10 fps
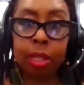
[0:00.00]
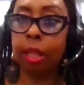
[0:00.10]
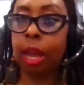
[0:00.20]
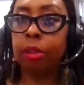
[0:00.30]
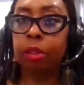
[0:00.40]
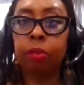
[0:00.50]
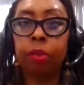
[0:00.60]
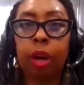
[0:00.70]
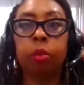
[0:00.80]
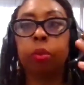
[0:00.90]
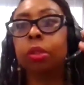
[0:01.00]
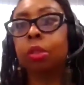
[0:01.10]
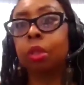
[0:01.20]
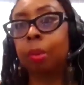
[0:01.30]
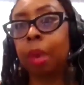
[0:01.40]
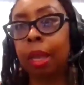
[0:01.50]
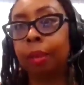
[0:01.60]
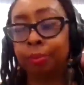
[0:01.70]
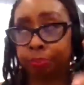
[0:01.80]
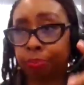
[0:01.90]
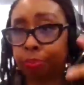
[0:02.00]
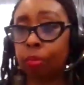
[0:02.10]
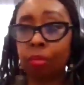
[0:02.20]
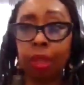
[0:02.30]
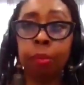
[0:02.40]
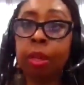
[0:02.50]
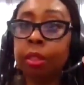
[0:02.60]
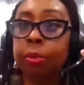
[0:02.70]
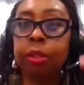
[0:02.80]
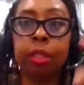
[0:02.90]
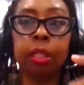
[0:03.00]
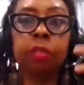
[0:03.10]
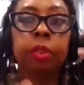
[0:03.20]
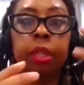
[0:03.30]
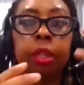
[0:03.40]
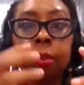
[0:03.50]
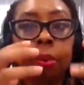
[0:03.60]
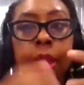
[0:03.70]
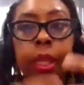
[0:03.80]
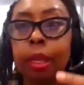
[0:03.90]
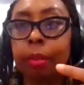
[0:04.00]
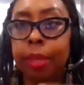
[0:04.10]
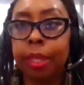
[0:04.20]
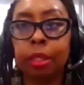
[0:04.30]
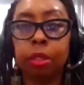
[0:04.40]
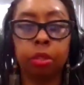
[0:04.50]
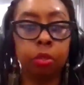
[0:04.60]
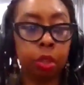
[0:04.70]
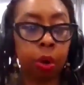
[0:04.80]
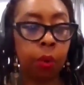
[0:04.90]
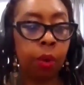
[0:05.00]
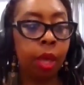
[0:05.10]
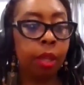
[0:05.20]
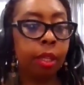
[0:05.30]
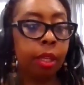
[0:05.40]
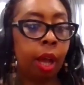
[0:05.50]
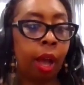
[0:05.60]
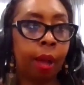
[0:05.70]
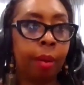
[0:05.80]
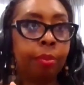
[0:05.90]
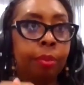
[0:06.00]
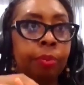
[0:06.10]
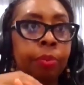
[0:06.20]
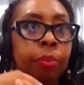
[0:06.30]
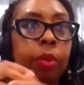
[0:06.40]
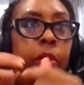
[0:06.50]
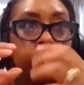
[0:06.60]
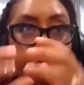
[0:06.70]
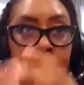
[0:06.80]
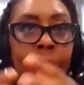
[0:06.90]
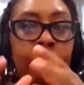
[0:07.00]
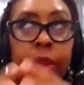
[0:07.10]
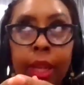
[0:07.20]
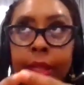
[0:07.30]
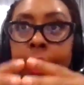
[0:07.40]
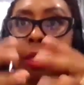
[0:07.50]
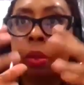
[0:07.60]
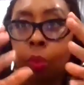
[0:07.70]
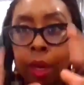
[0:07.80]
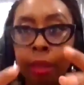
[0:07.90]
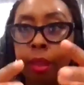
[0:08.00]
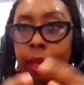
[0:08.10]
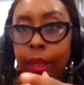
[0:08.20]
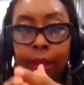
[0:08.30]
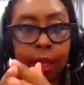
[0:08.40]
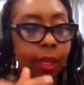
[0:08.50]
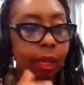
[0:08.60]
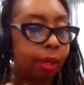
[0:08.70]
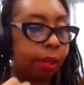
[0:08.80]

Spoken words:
10,000 followers to make multiple six figures within the business. And um, so that I feel like that's one thing that